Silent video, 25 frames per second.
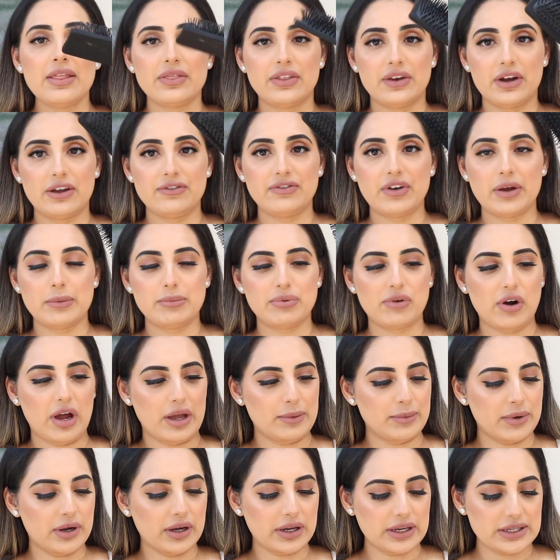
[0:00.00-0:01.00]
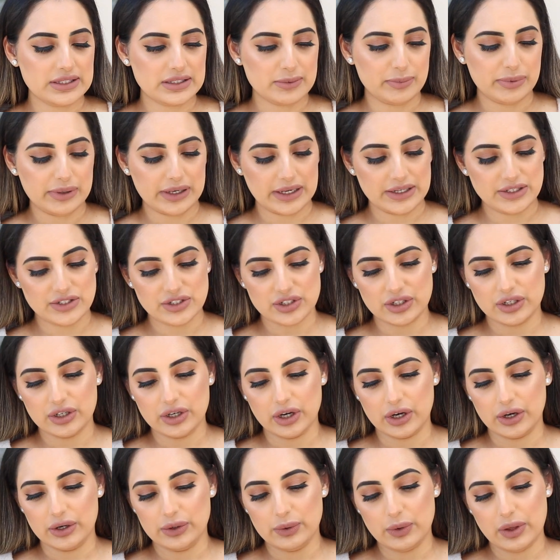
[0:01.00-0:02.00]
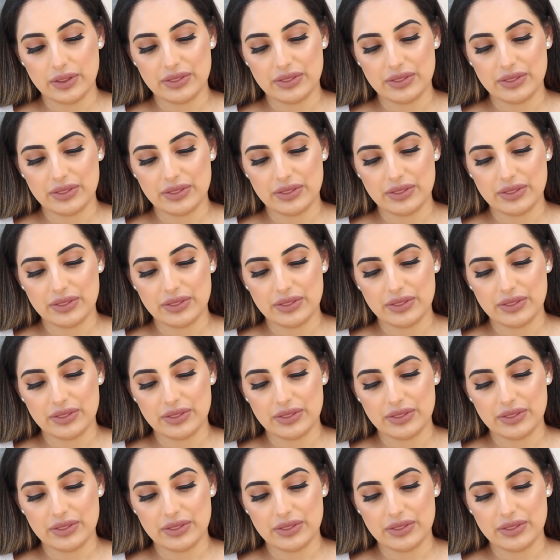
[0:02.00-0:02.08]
then I find Primark is a place to go.